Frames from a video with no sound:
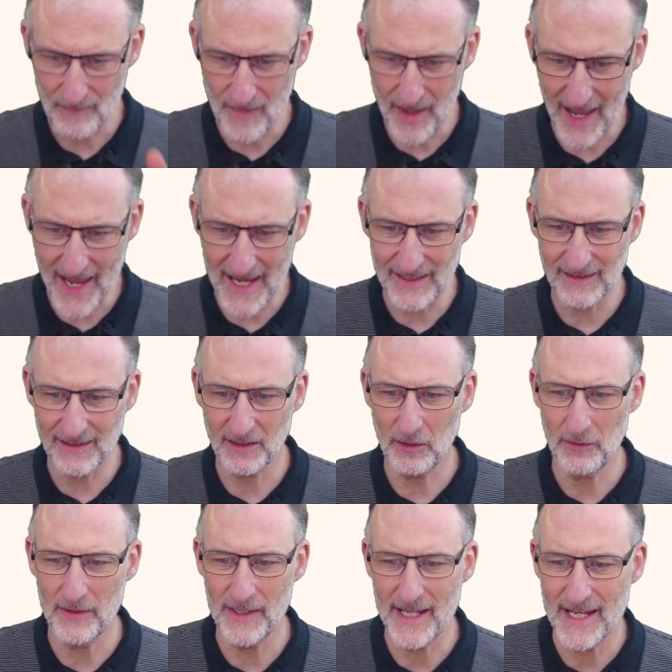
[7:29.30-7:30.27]
and
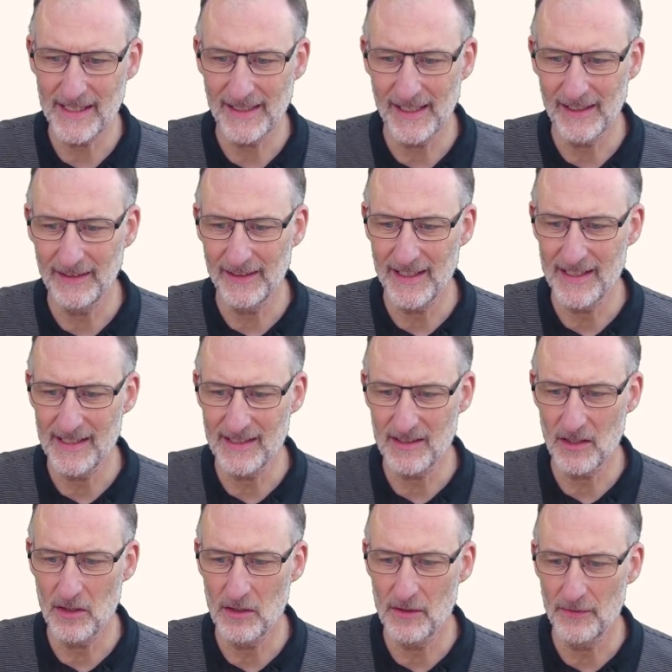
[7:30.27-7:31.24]
create a list
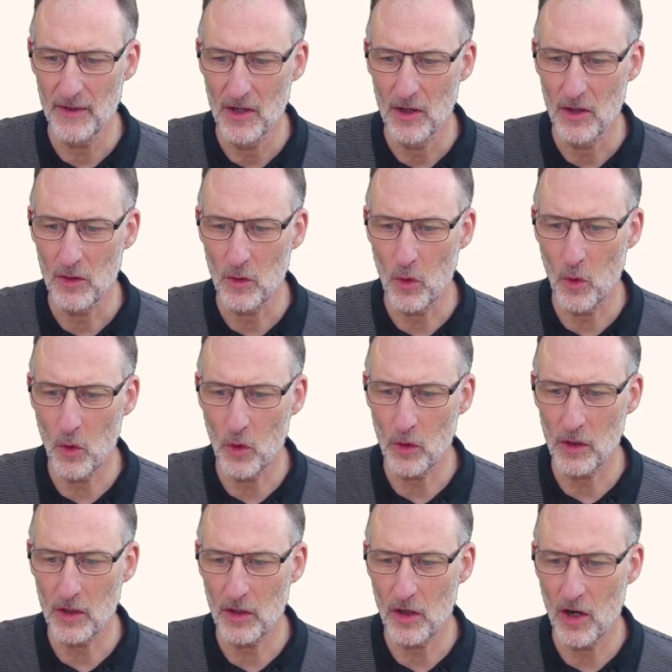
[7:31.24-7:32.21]
of
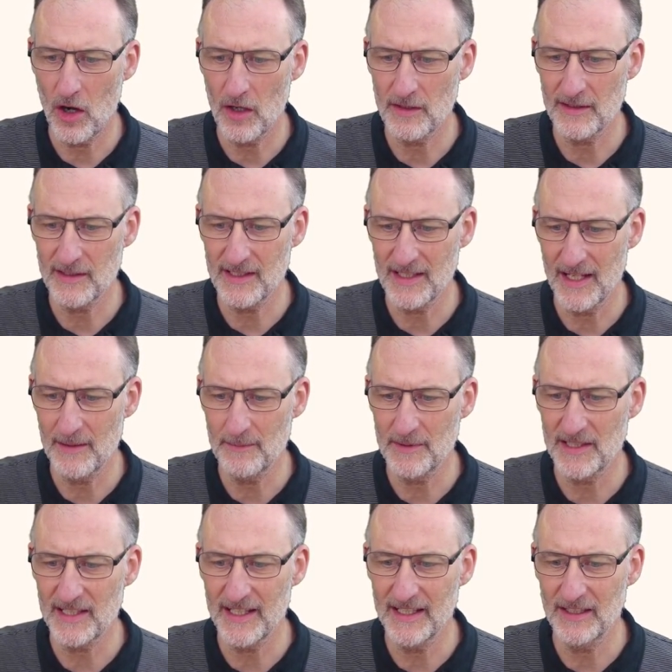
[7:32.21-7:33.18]
core
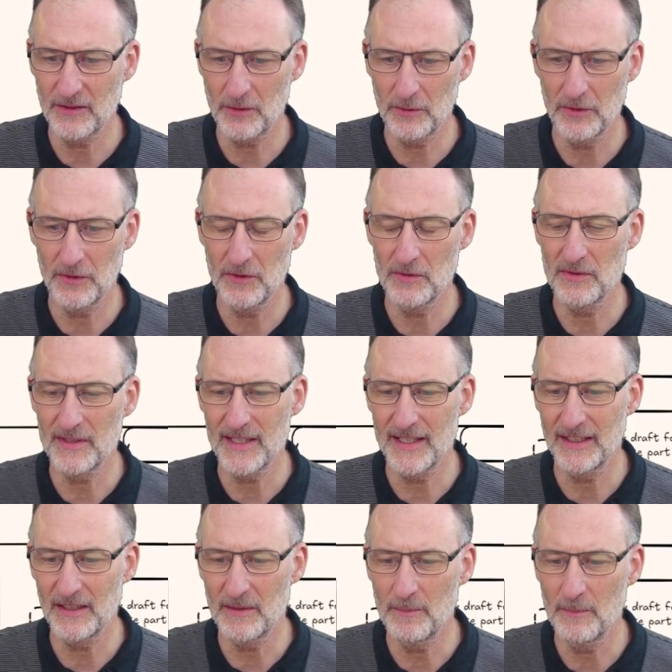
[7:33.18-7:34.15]
concepts introduced
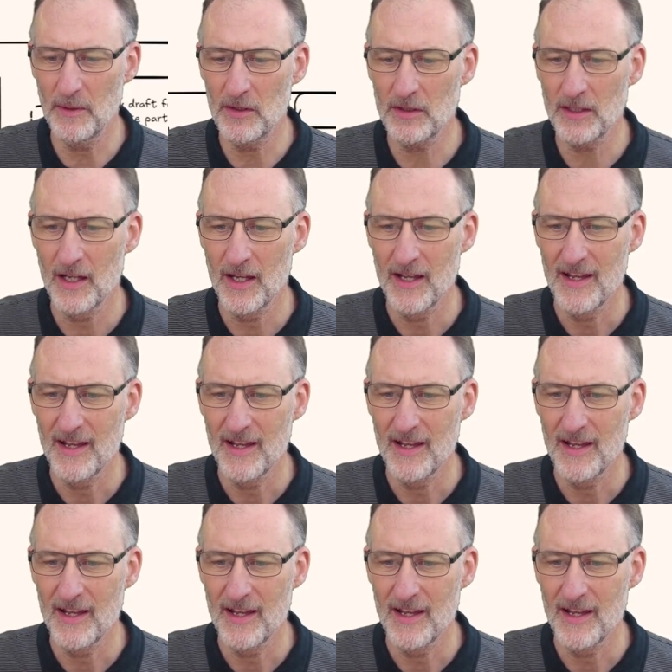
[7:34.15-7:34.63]
in the book.